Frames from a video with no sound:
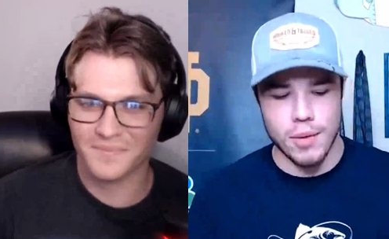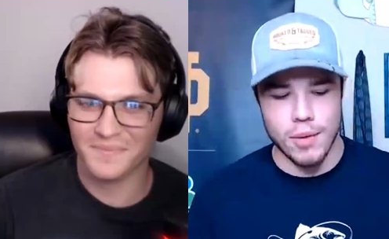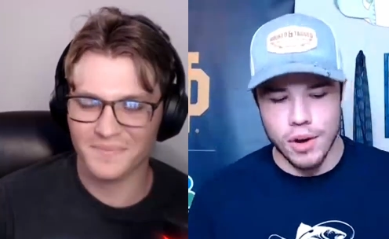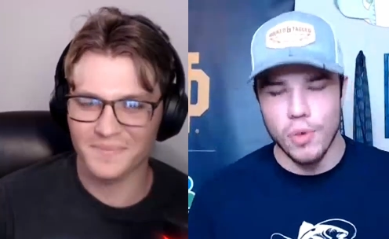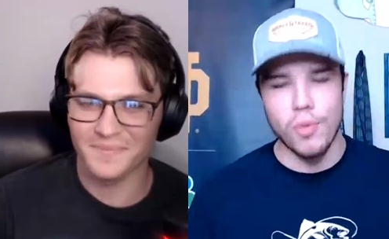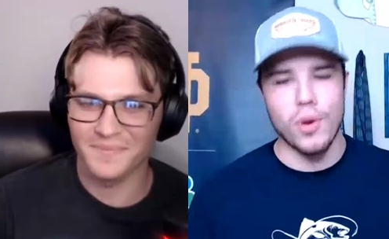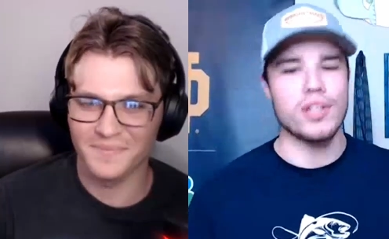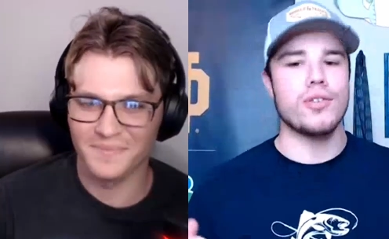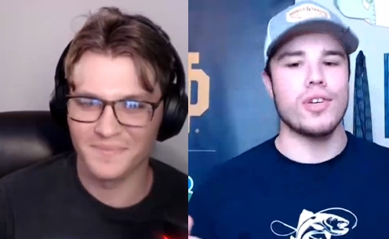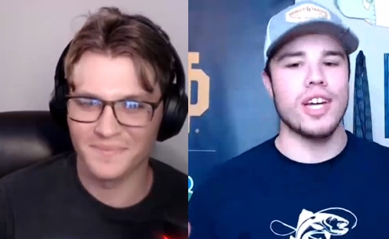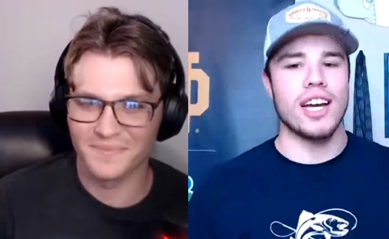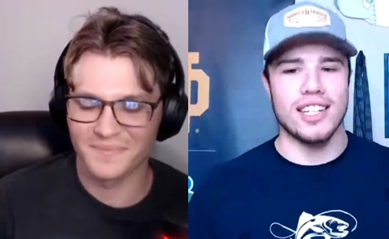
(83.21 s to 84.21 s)
Speaker 1: then afterwards i want
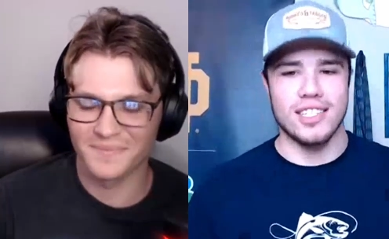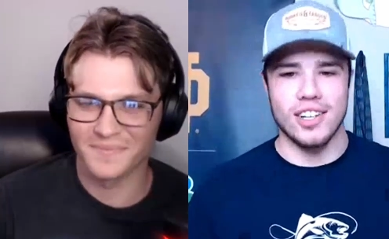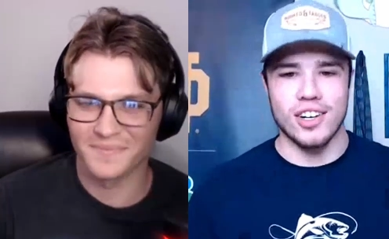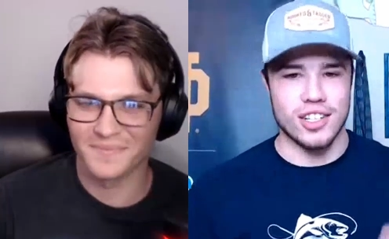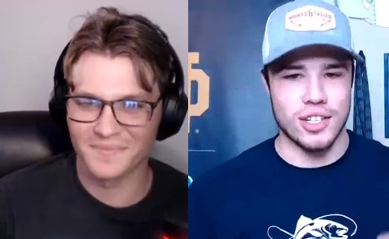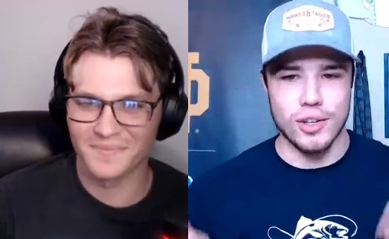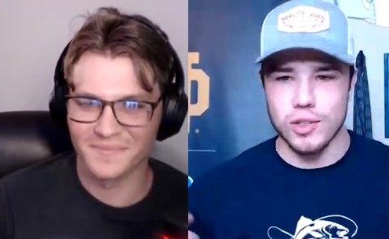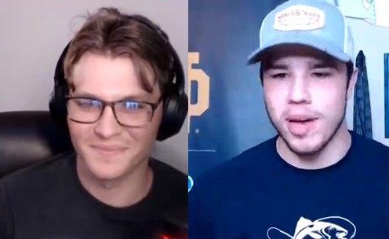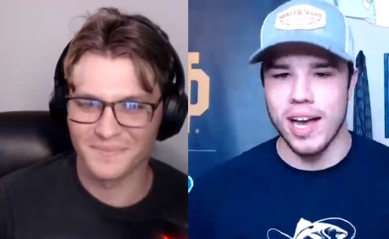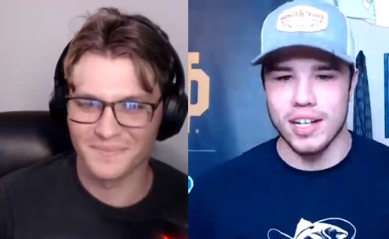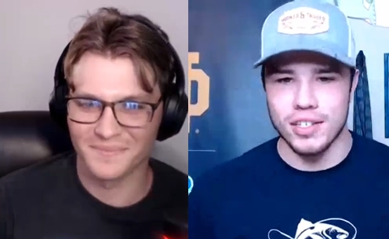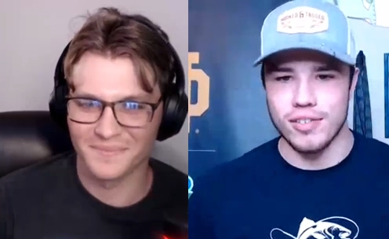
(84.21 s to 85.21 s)
to know when you kind of
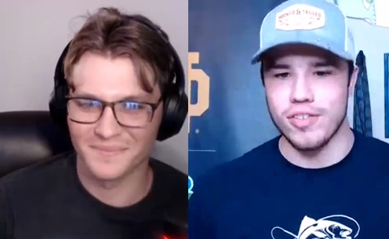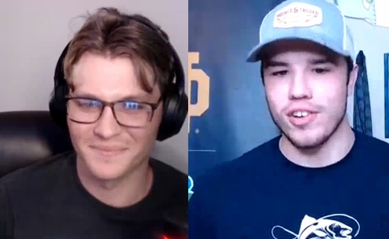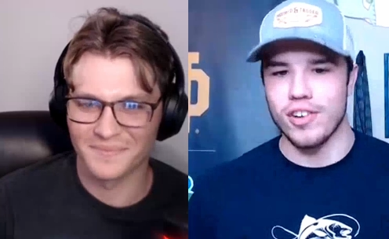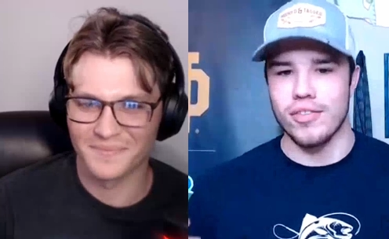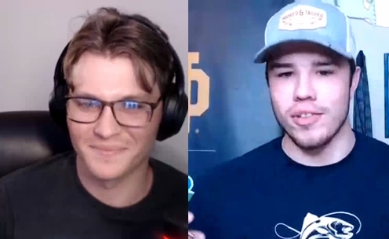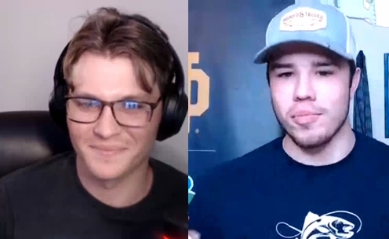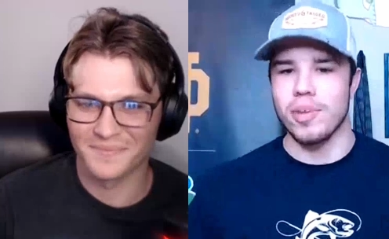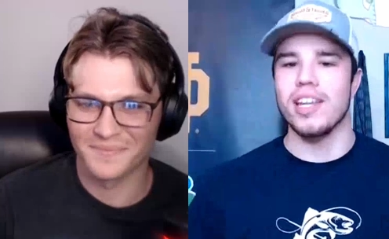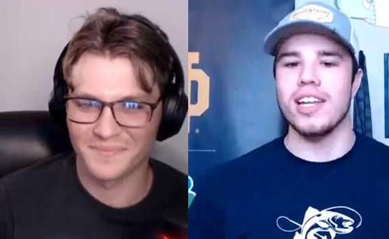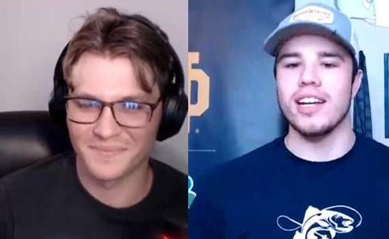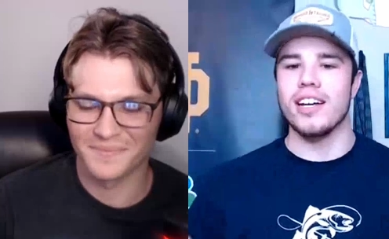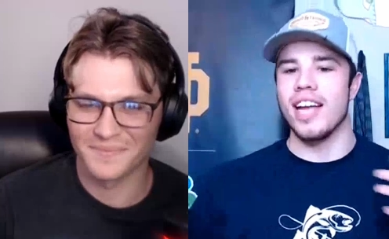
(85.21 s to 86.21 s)
started this huge passion
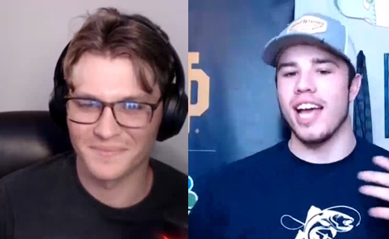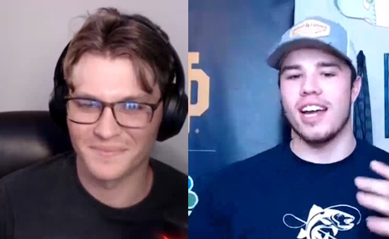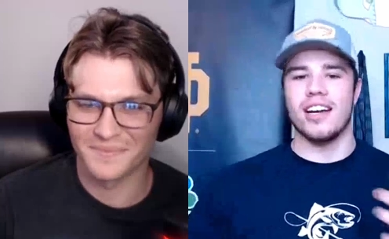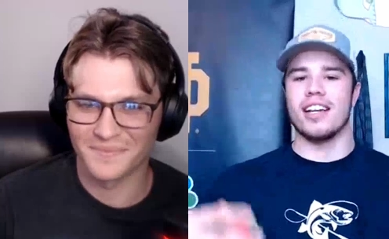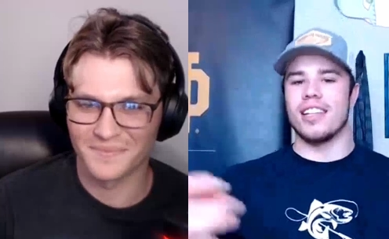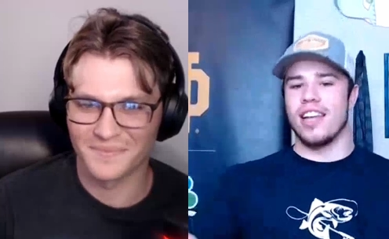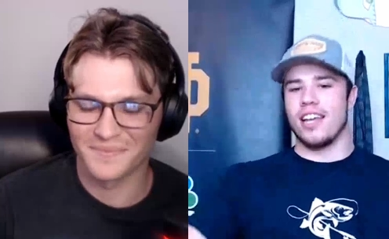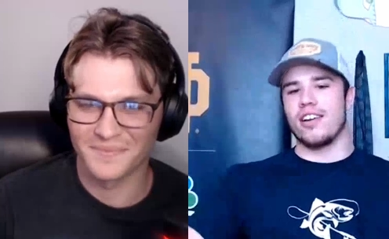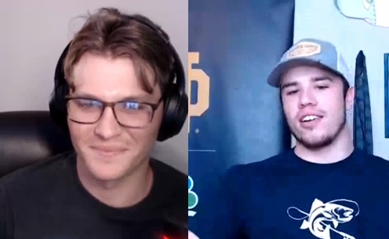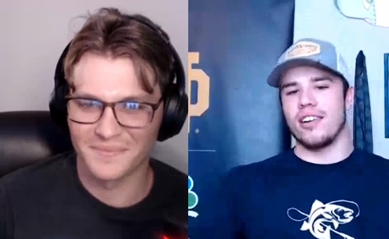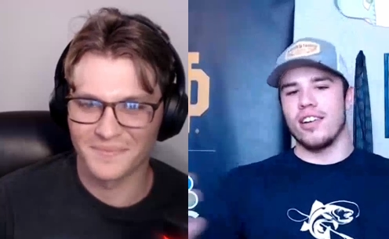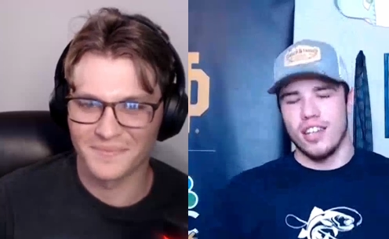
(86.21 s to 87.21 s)
for for media and
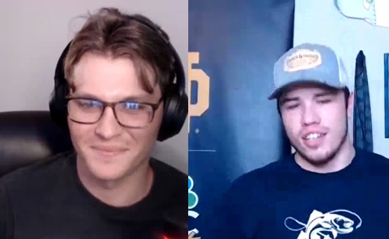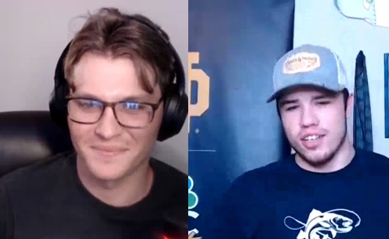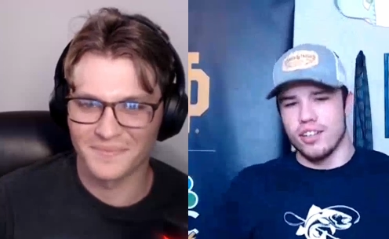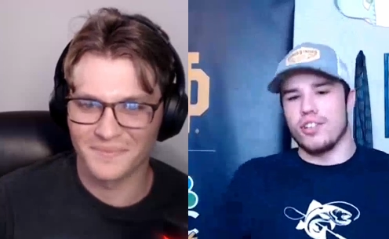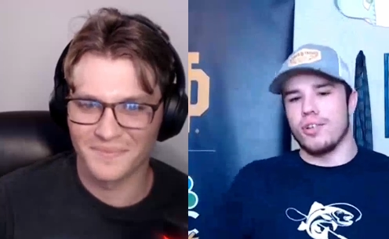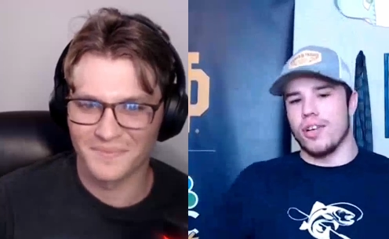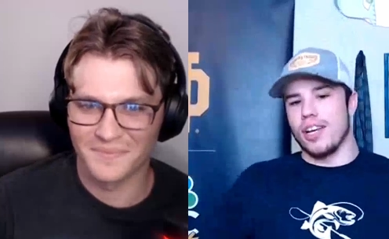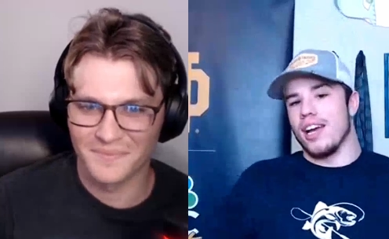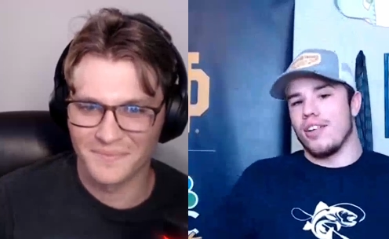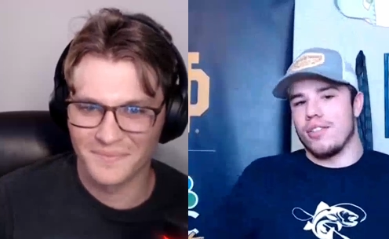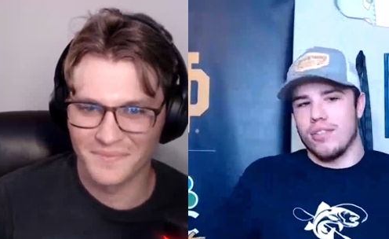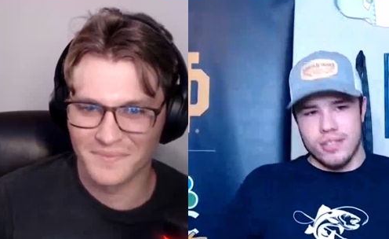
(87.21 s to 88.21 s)
editing that you're
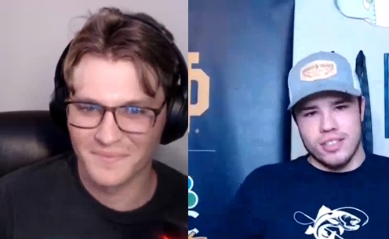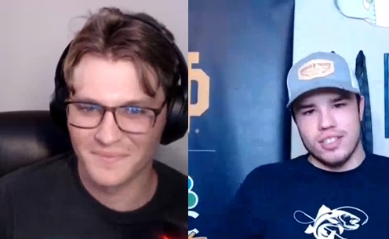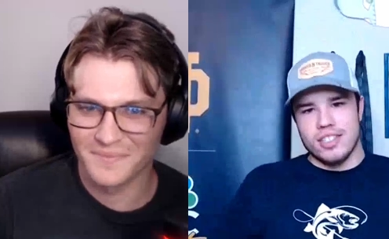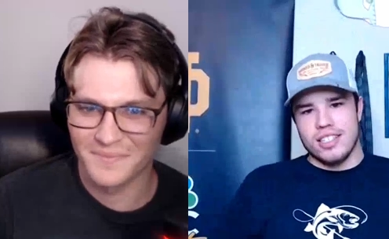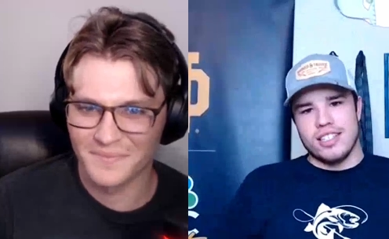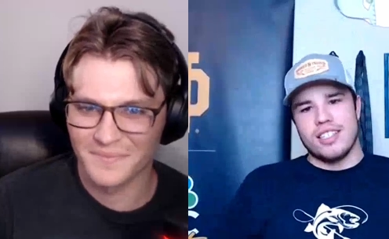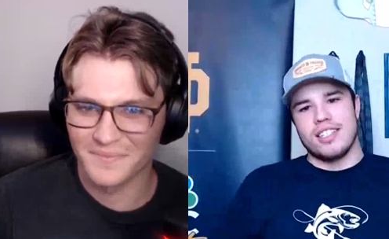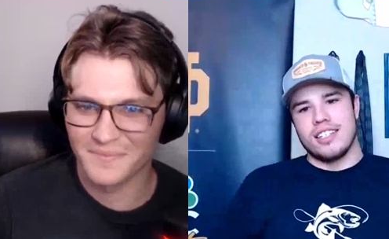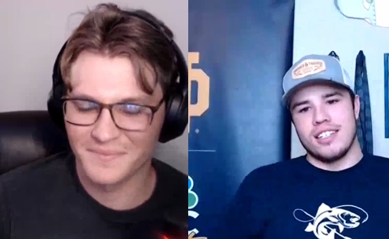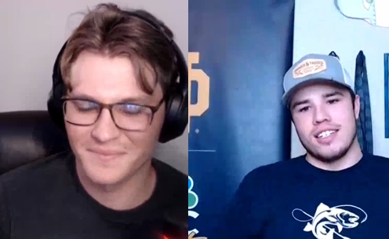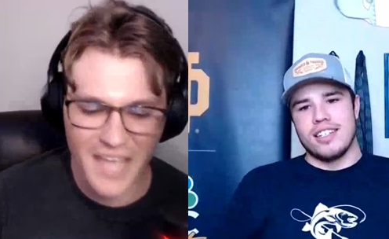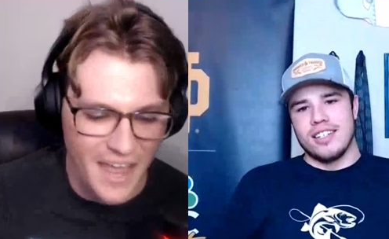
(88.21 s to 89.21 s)
you're doing now
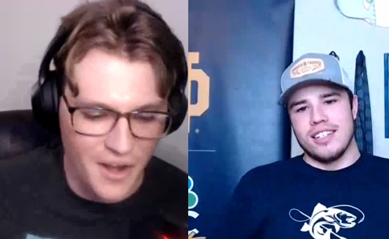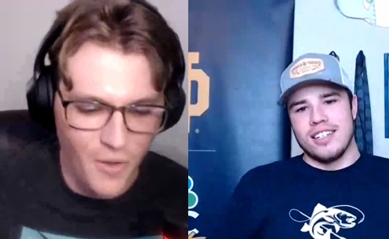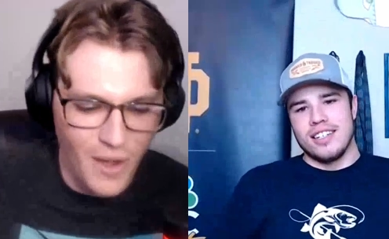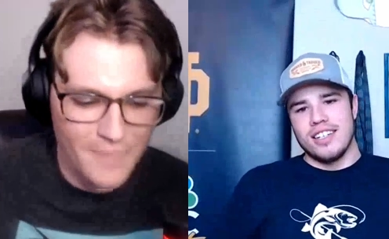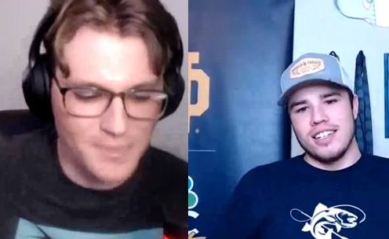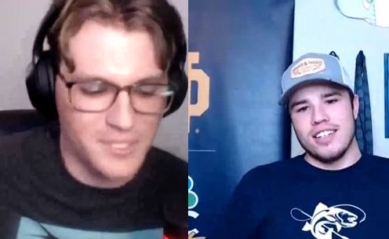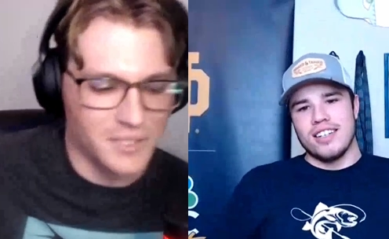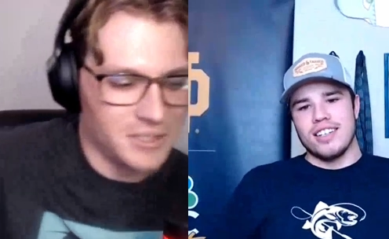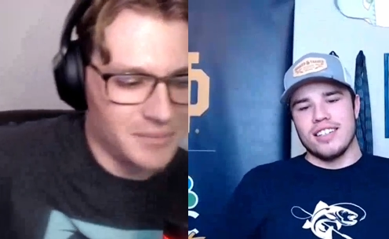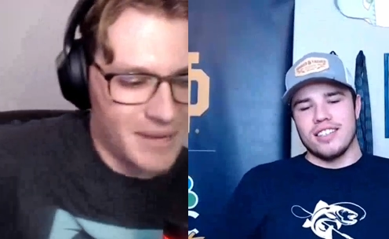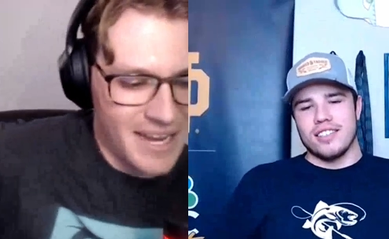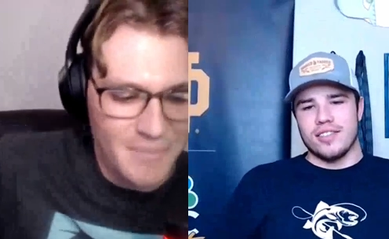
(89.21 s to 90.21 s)
Speaker 2: yeah no
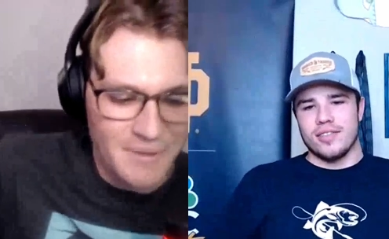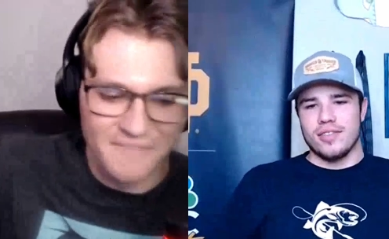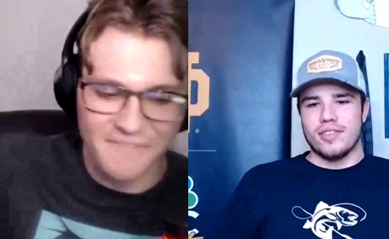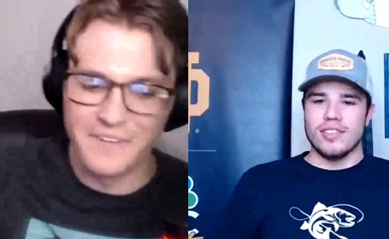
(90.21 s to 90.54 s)
absolutely man i've been